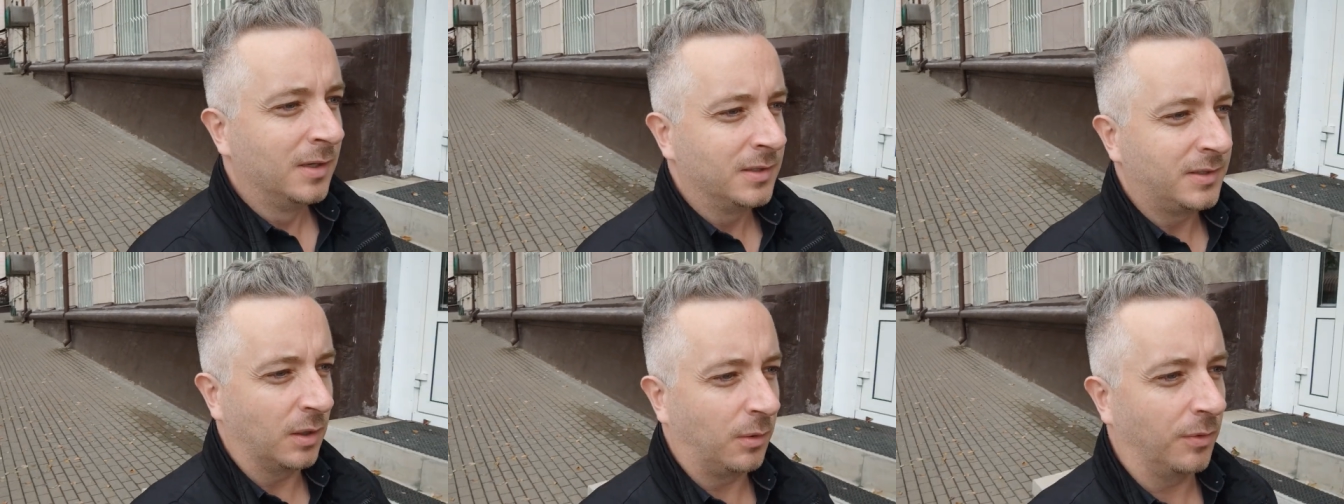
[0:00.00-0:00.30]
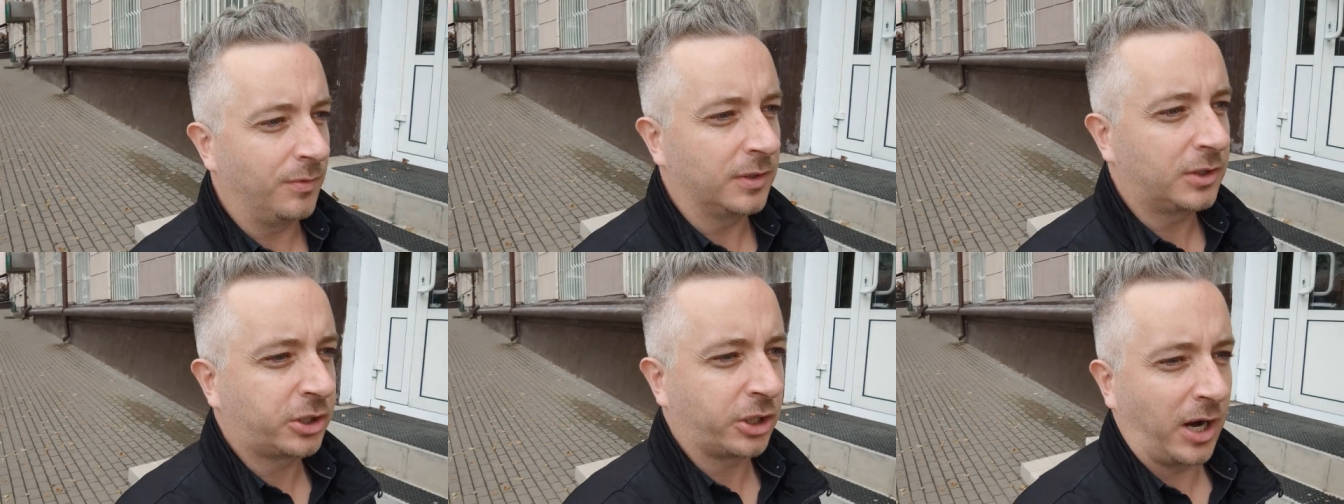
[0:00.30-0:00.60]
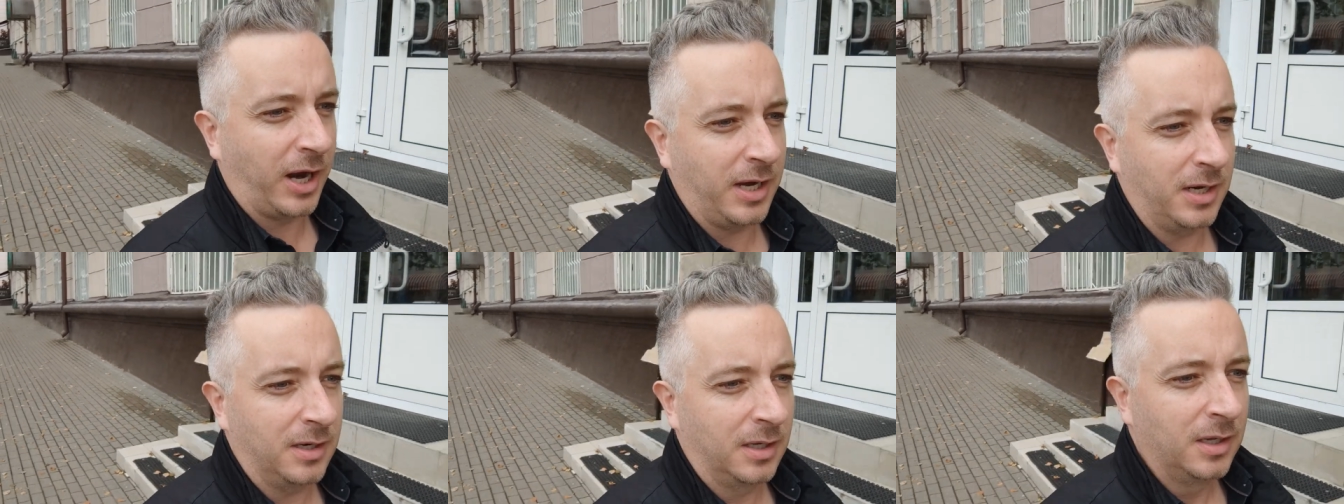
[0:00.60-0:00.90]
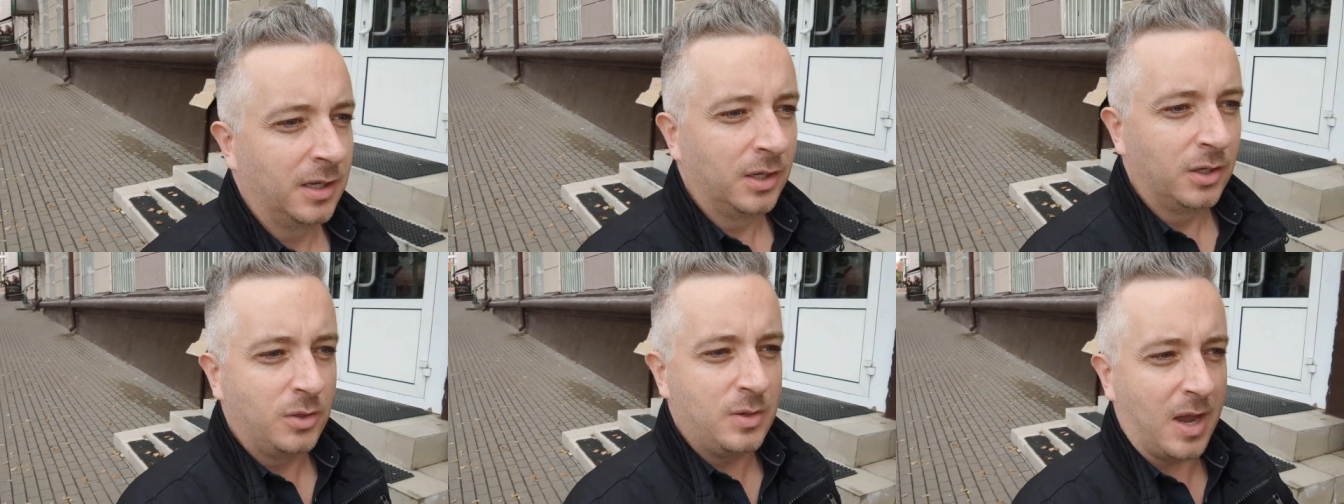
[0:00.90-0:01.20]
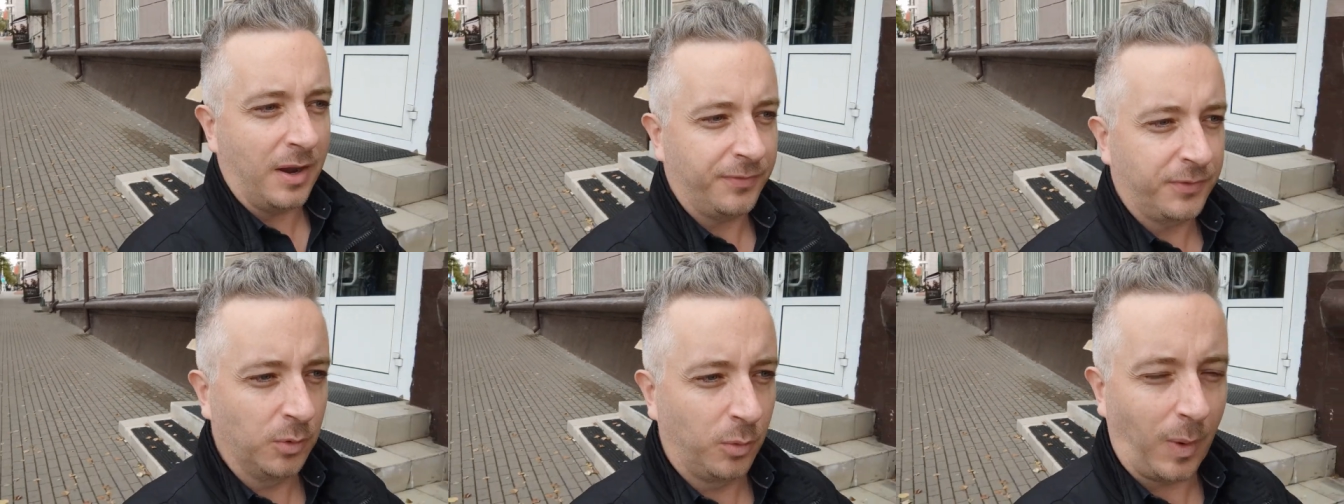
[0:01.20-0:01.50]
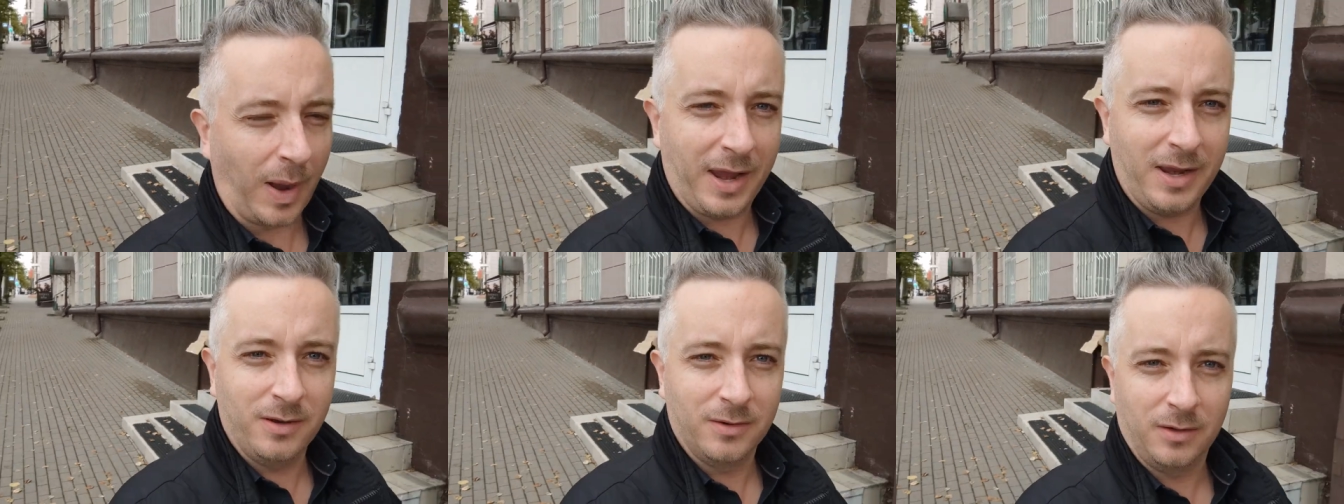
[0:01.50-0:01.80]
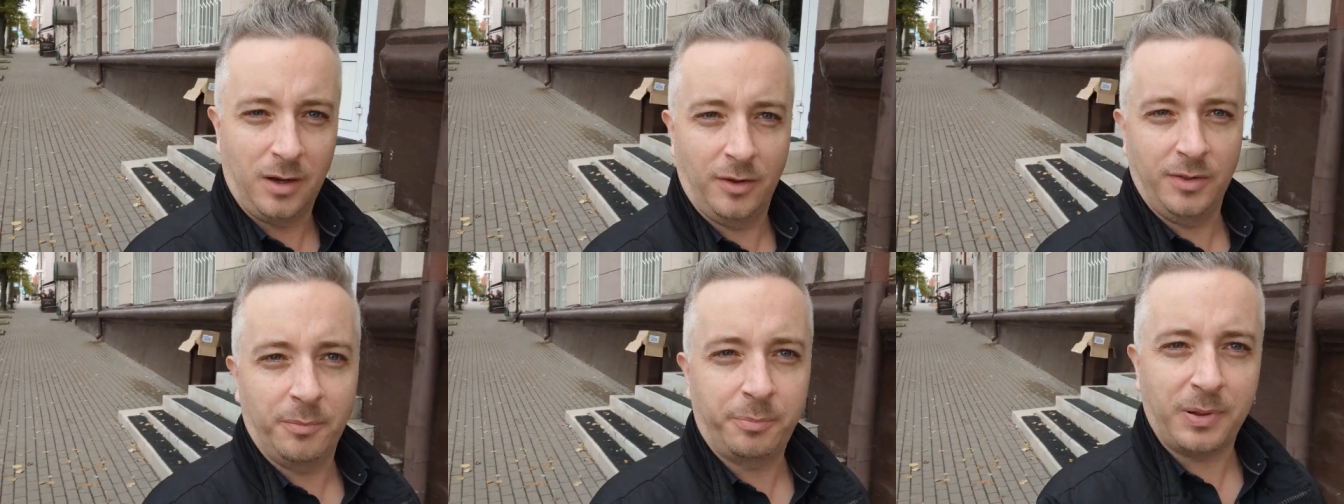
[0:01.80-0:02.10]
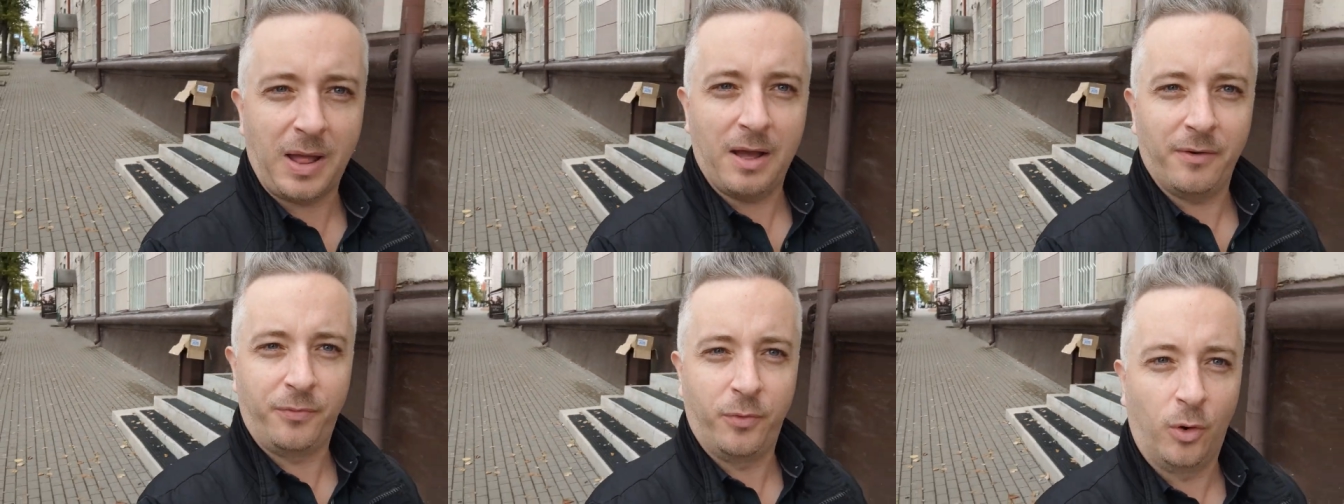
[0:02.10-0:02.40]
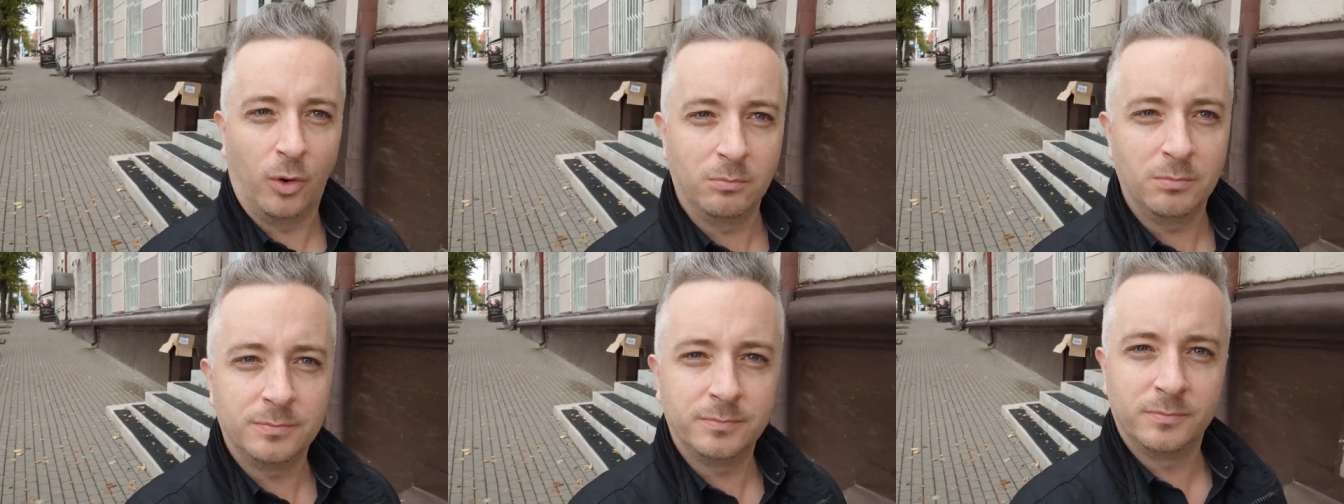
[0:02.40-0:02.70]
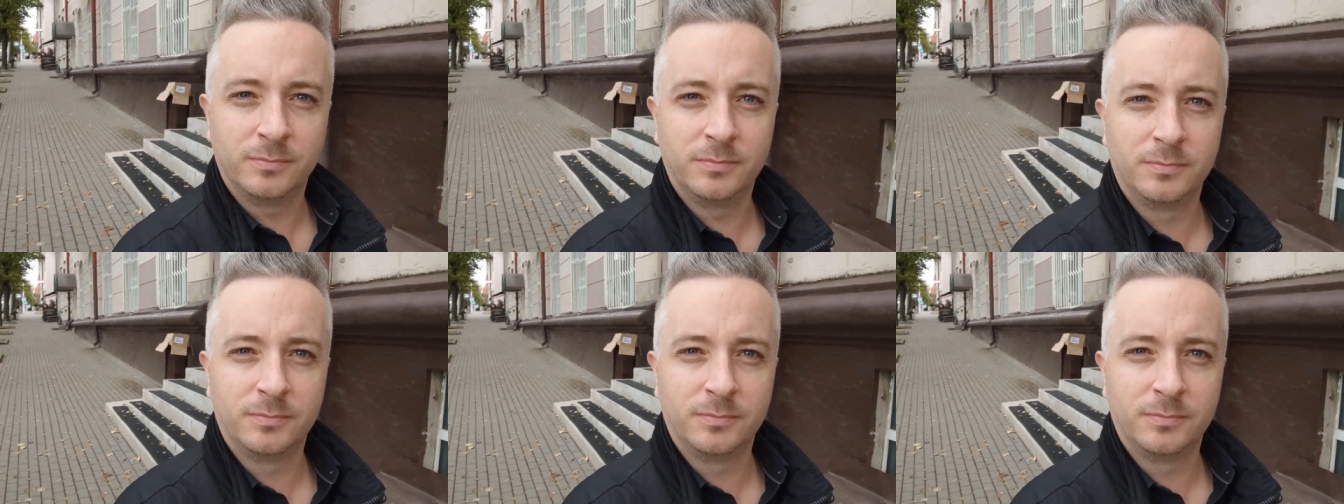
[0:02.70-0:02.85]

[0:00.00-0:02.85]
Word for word: So on the train, you have to wait on the platform,